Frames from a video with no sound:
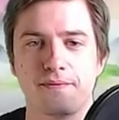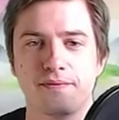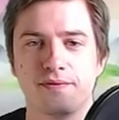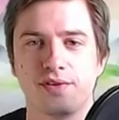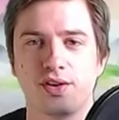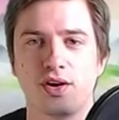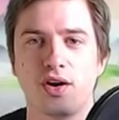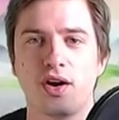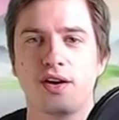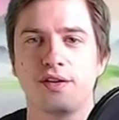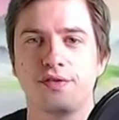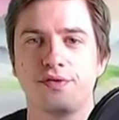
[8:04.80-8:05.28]

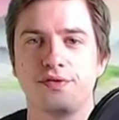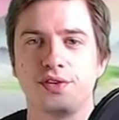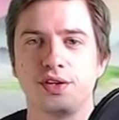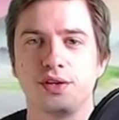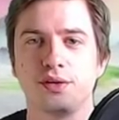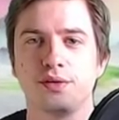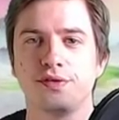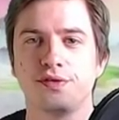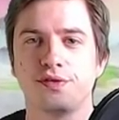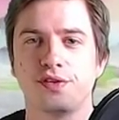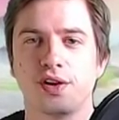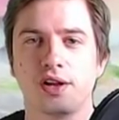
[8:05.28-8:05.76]
there are a
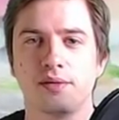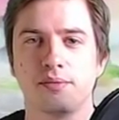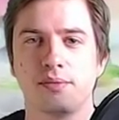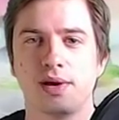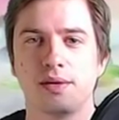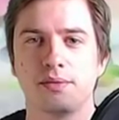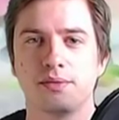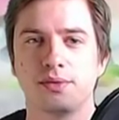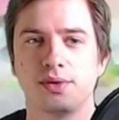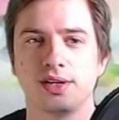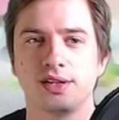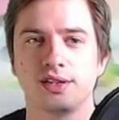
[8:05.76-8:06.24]
few fun
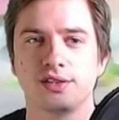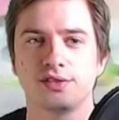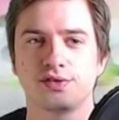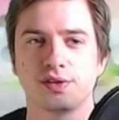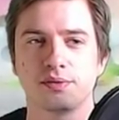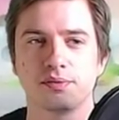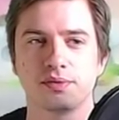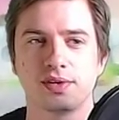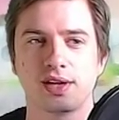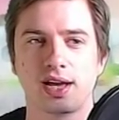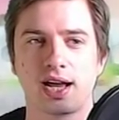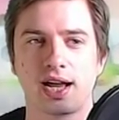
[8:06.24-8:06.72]
memories
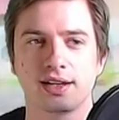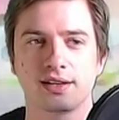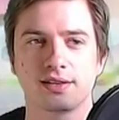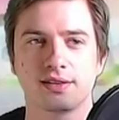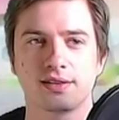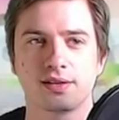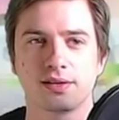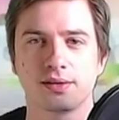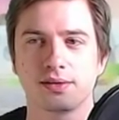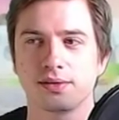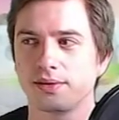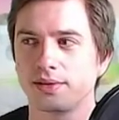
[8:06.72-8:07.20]
from Tag
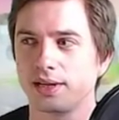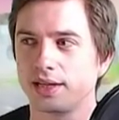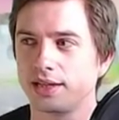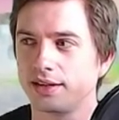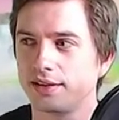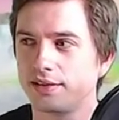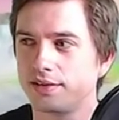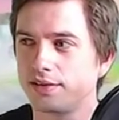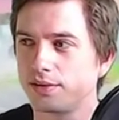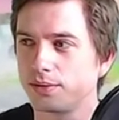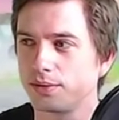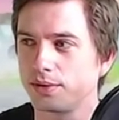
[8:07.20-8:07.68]
2 and
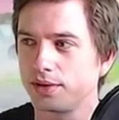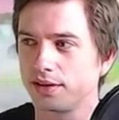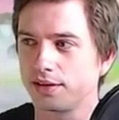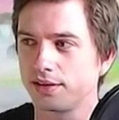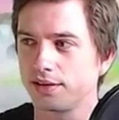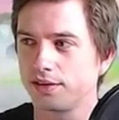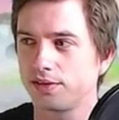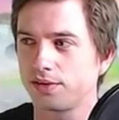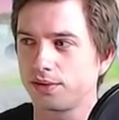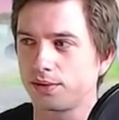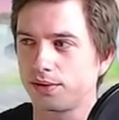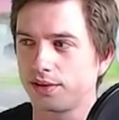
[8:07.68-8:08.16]
it's doing
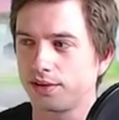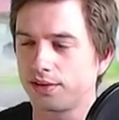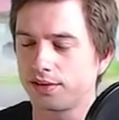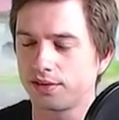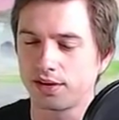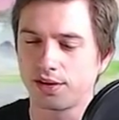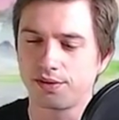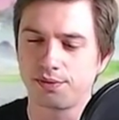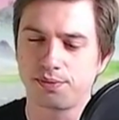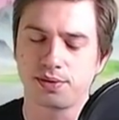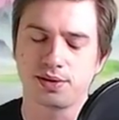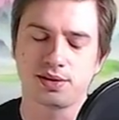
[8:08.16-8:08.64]
this sort of
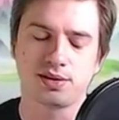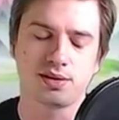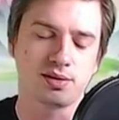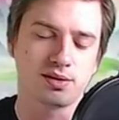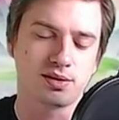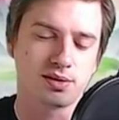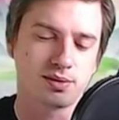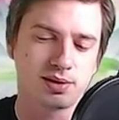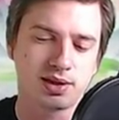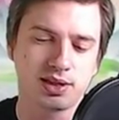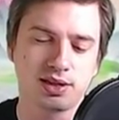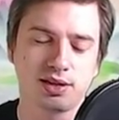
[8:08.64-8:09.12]
stuff, but you
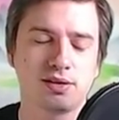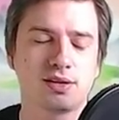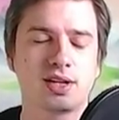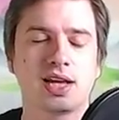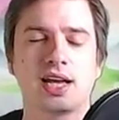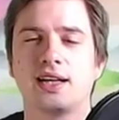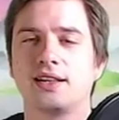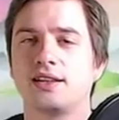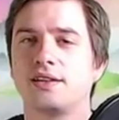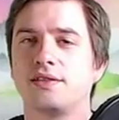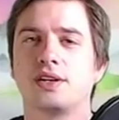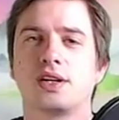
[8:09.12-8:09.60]
know what, you
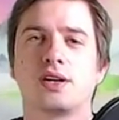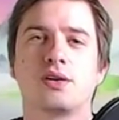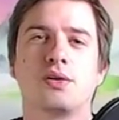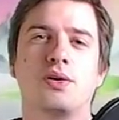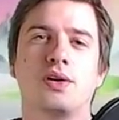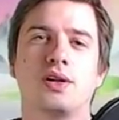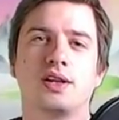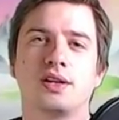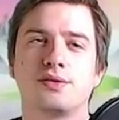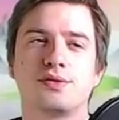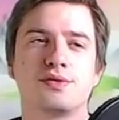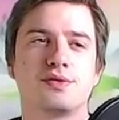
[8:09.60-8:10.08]
can't even
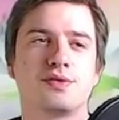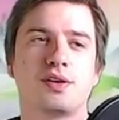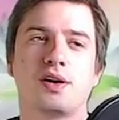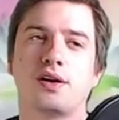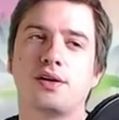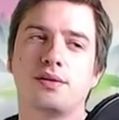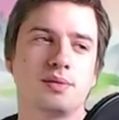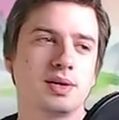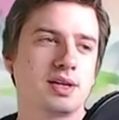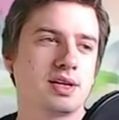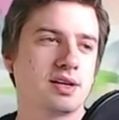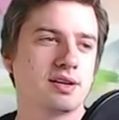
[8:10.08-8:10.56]
call it
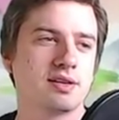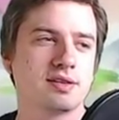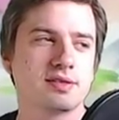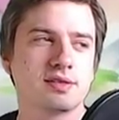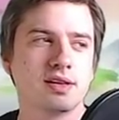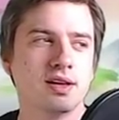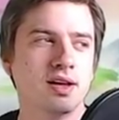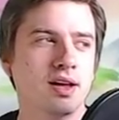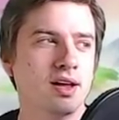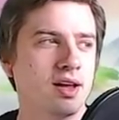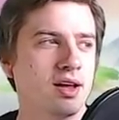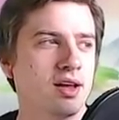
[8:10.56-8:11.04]
fun because
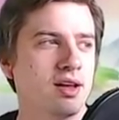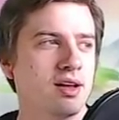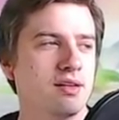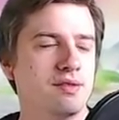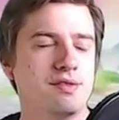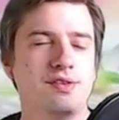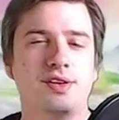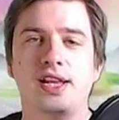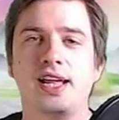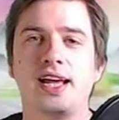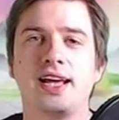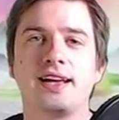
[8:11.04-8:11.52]

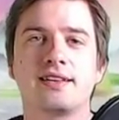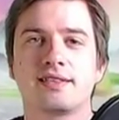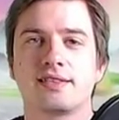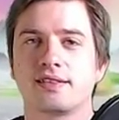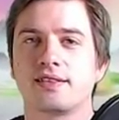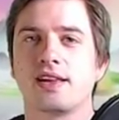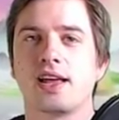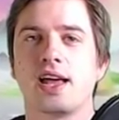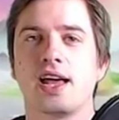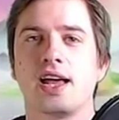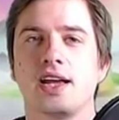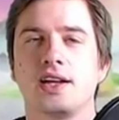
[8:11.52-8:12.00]
the next
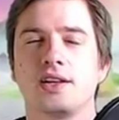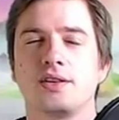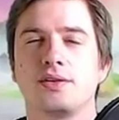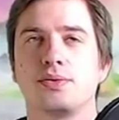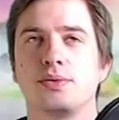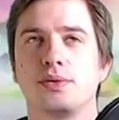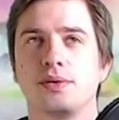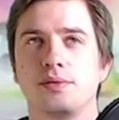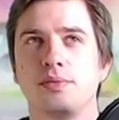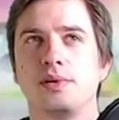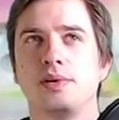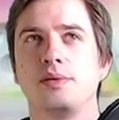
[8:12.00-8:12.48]
day it
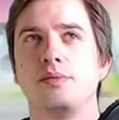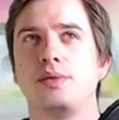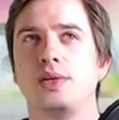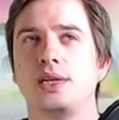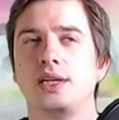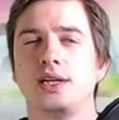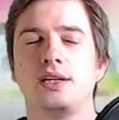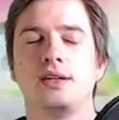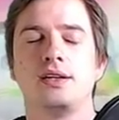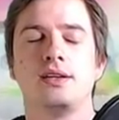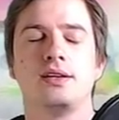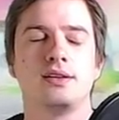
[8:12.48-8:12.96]
would be
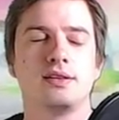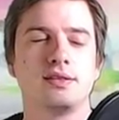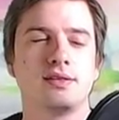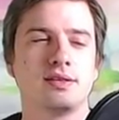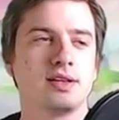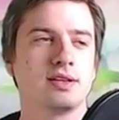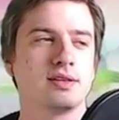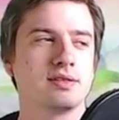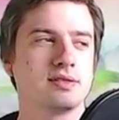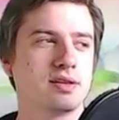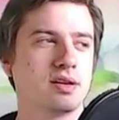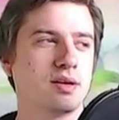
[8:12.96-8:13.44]
me
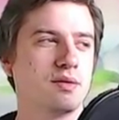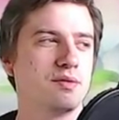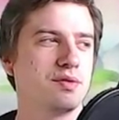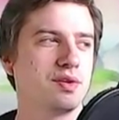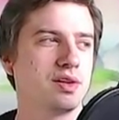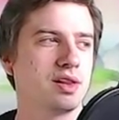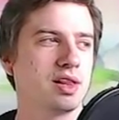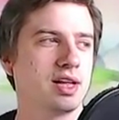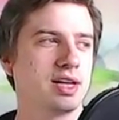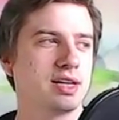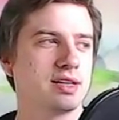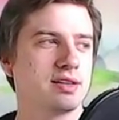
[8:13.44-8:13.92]
eating
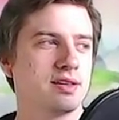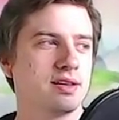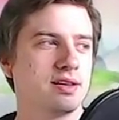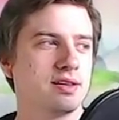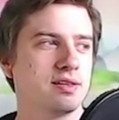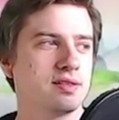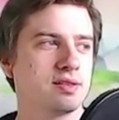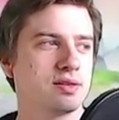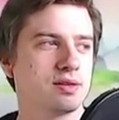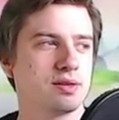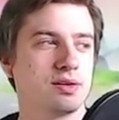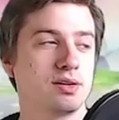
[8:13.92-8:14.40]
something like
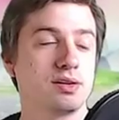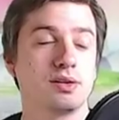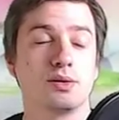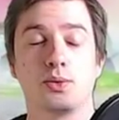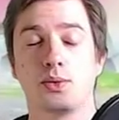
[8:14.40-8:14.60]
this, or